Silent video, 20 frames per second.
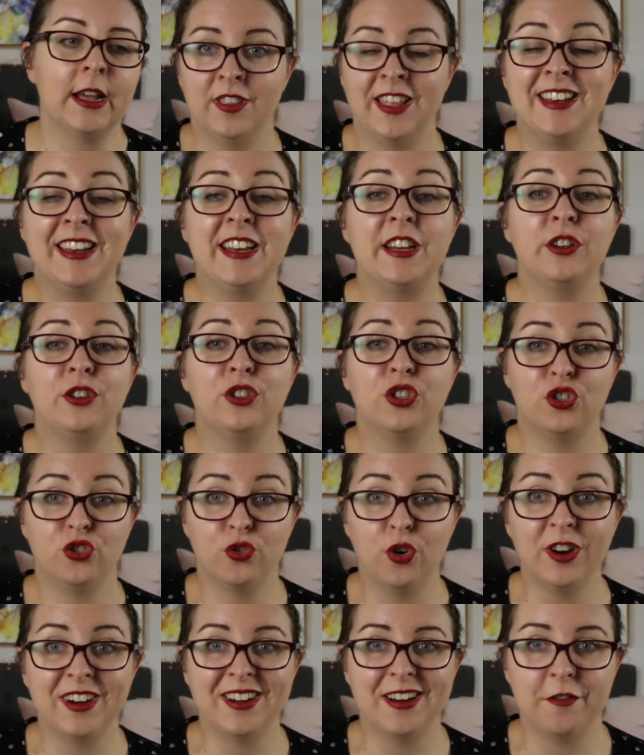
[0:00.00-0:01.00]
They needed
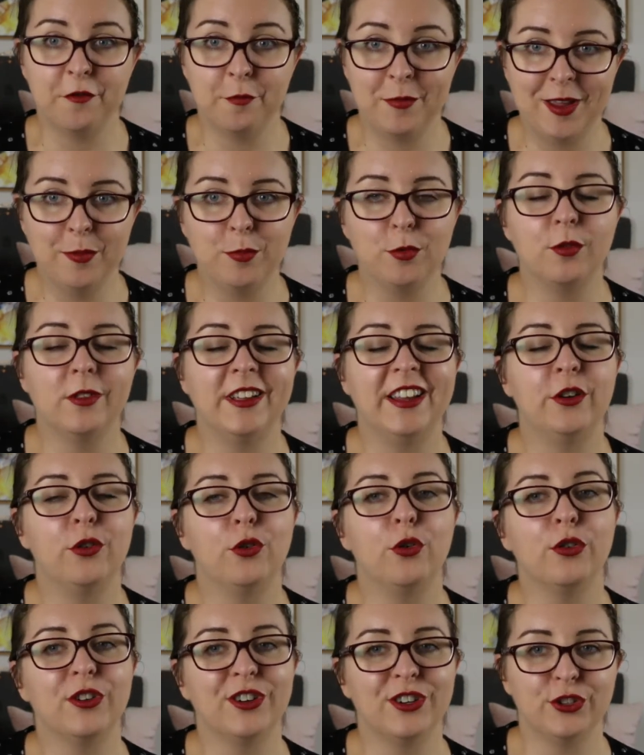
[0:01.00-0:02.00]
strong enough people in
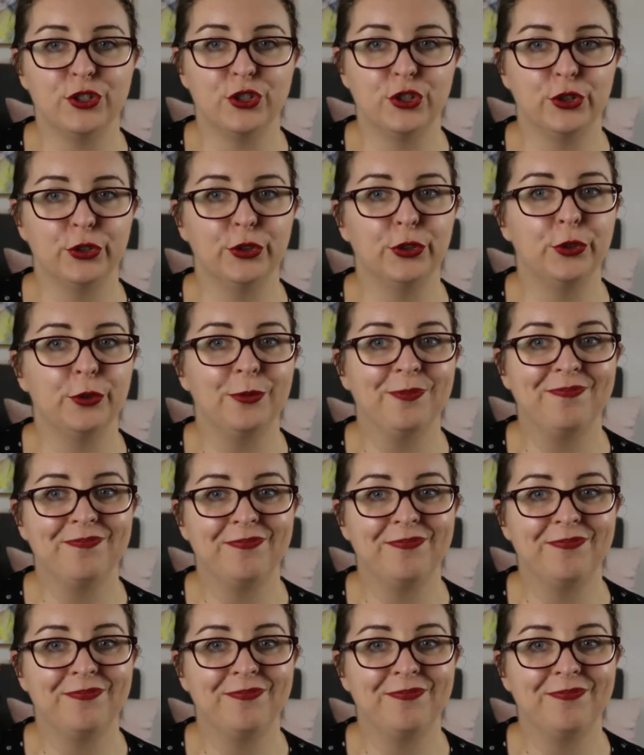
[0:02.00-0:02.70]
order to